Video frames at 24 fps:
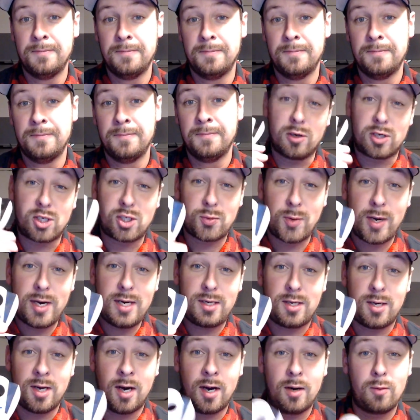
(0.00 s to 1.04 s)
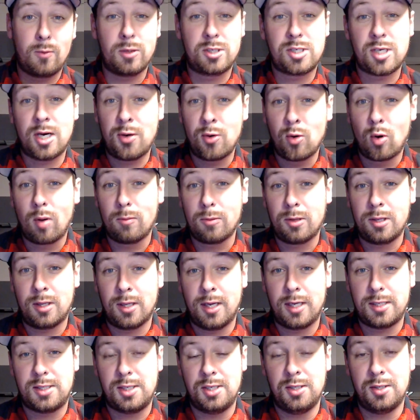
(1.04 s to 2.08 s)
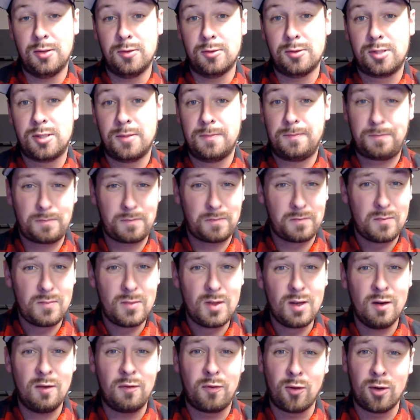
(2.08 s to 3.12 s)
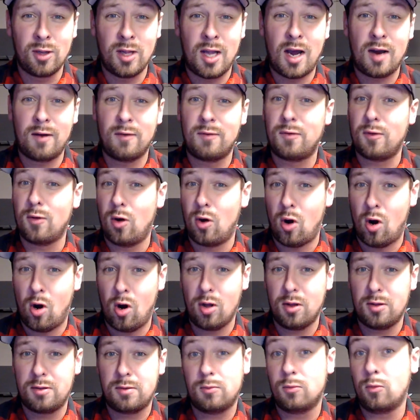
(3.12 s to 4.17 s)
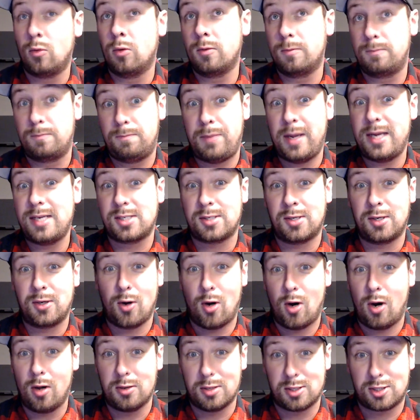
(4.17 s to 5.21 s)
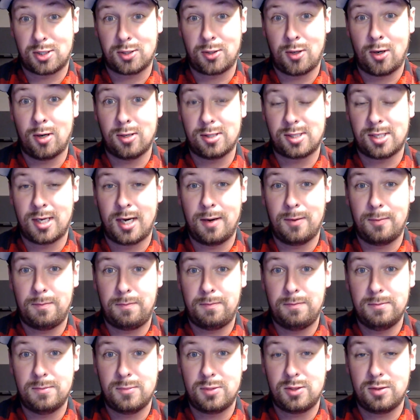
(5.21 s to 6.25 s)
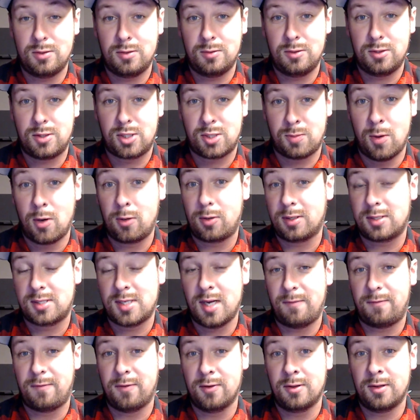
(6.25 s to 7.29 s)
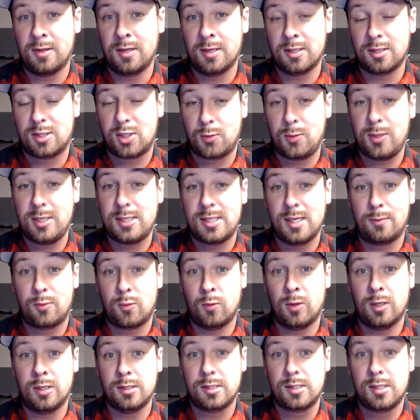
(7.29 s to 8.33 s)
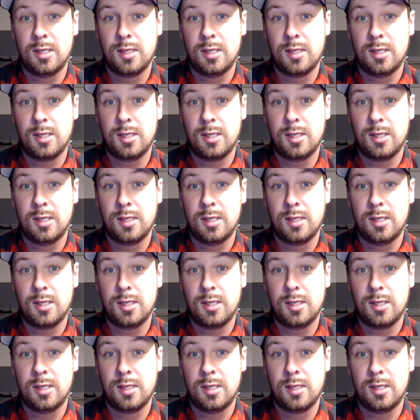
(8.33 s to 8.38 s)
For a straight cut, which I normally like to use for a lot of basically all the cigars that I smoke except for the sweet tipped ones,